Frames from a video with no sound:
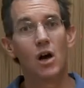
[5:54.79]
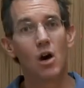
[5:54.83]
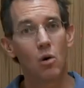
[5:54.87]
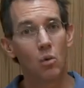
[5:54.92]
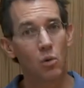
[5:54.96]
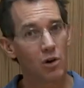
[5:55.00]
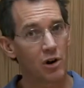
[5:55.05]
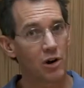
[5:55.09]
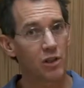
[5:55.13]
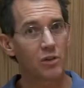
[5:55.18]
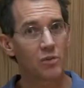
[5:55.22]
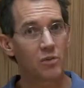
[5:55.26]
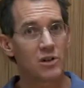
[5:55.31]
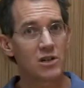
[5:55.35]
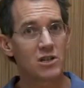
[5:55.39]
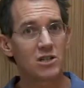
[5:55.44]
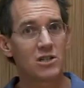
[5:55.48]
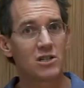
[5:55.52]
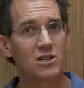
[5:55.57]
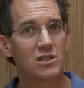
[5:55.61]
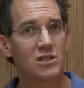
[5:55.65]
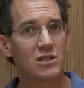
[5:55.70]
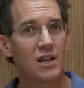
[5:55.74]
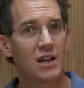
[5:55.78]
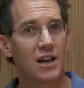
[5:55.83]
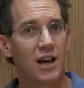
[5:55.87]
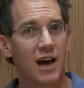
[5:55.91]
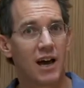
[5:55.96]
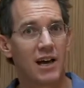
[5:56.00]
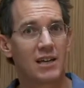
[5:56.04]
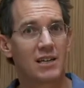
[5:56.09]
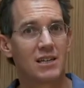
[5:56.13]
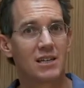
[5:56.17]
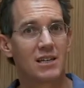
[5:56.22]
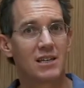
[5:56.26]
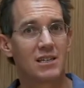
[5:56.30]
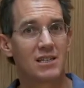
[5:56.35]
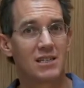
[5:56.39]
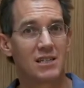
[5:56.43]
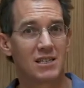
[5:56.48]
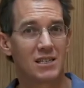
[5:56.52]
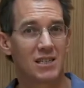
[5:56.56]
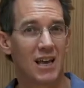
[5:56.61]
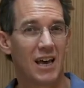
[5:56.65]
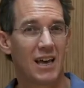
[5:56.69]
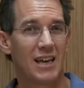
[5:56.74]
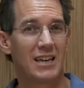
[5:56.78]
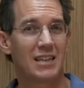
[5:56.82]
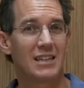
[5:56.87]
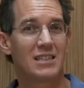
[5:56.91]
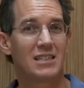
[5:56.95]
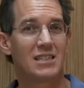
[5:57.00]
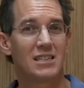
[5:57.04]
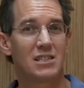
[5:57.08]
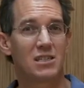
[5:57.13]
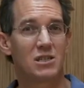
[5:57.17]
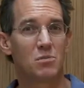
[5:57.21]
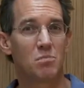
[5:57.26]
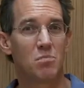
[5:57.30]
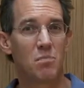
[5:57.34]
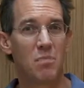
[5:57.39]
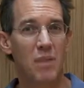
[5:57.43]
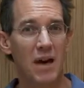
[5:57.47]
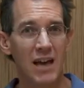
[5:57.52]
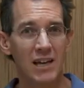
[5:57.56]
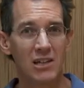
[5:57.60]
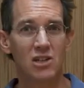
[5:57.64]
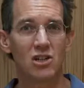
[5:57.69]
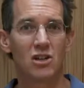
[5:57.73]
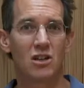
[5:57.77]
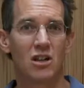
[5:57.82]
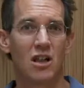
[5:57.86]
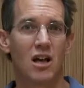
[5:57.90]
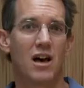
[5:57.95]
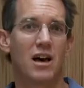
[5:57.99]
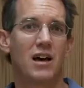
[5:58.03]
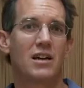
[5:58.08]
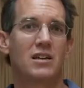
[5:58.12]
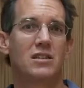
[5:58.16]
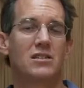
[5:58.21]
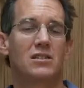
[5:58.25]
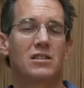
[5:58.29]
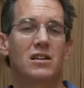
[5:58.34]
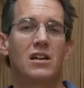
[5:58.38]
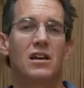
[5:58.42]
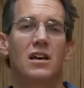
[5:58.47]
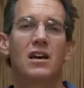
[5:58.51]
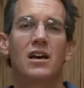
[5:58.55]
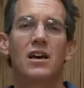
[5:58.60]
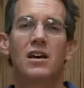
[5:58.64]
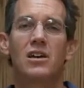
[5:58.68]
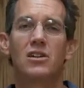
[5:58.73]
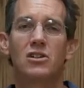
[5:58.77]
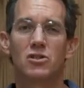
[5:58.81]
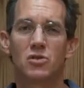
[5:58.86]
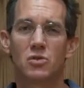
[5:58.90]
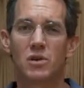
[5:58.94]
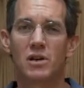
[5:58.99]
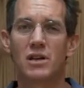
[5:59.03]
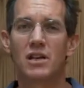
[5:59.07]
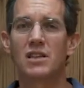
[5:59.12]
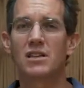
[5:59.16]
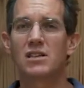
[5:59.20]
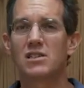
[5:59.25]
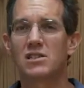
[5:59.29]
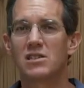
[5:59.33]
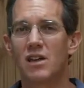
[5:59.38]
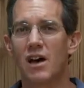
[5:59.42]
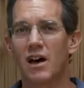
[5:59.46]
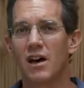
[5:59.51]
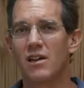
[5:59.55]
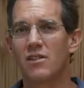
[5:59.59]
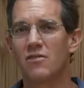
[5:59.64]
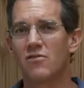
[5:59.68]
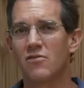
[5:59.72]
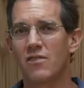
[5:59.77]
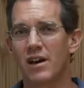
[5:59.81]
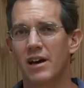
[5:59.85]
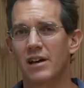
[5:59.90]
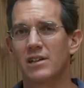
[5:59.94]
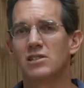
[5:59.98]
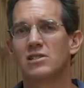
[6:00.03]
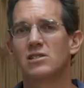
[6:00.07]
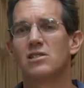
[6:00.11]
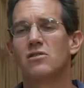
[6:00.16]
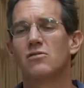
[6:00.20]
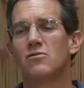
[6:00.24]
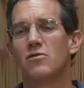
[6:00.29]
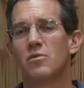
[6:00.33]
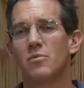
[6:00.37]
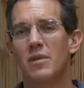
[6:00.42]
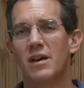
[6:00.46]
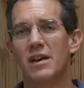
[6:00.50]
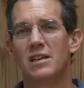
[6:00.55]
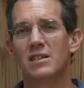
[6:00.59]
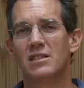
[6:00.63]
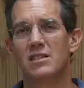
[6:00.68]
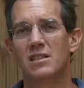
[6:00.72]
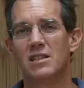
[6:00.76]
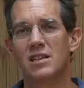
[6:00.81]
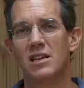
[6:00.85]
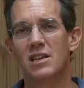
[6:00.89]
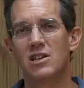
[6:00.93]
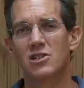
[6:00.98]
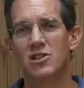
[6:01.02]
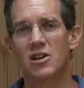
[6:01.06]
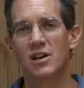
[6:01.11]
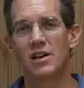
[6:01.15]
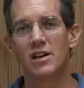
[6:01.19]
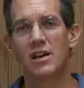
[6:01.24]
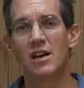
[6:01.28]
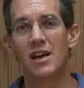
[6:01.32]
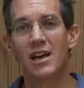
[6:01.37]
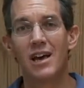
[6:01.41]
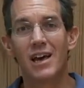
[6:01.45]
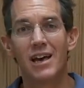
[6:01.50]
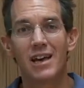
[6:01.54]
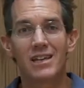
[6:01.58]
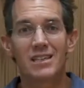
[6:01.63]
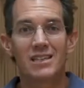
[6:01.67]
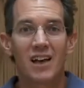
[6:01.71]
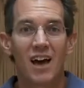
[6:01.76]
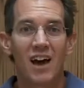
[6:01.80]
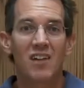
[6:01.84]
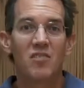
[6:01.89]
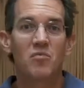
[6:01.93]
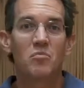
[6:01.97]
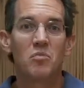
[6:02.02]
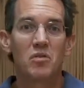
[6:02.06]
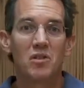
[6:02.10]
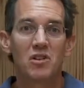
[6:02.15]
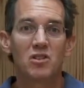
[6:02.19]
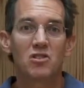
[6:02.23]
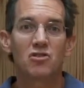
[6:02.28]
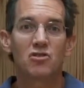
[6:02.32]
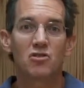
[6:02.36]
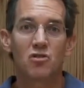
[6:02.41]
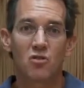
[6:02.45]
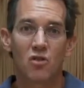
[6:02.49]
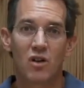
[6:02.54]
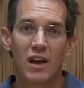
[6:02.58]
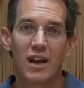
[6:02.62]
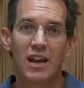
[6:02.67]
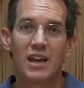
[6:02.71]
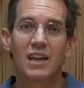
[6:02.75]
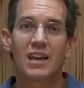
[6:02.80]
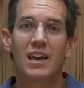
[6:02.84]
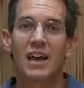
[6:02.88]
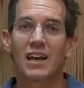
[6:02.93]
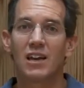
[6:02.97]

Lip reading: One of the reasons that I decided to specialize in treating the side effects from anesthesia is I've been trained